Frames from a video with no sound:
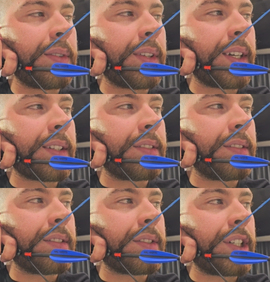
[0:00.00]
I relax
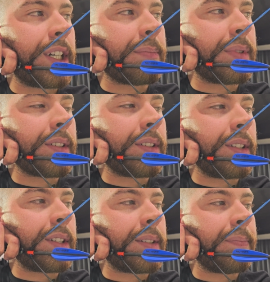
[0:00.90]
into the strap to the
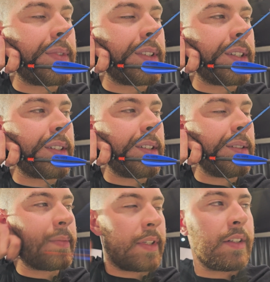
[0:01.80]
click, and then I
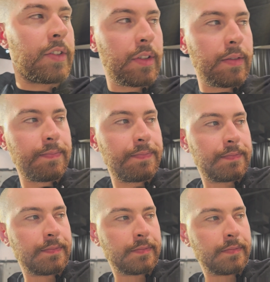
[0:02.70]
keep tension,
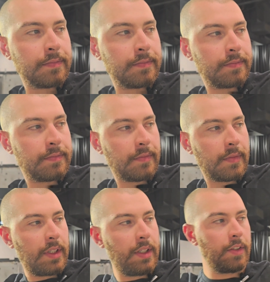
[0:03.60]

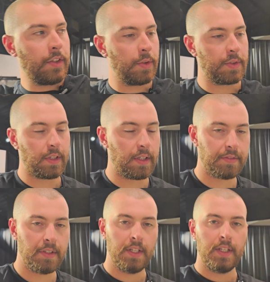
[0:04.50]
and it goes
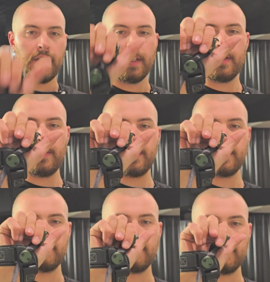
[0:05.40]
off, and then you
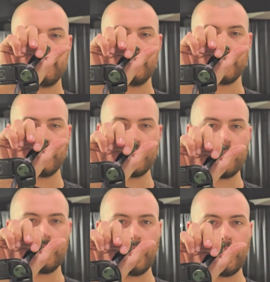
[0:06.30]
just squeeze
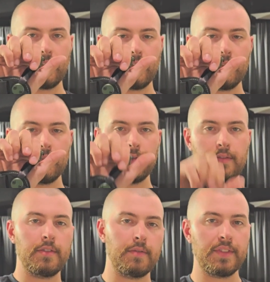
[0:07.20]
it in your hand
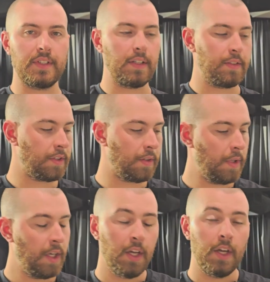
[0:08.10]
to reset it.
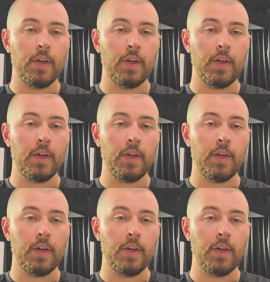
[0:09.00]
So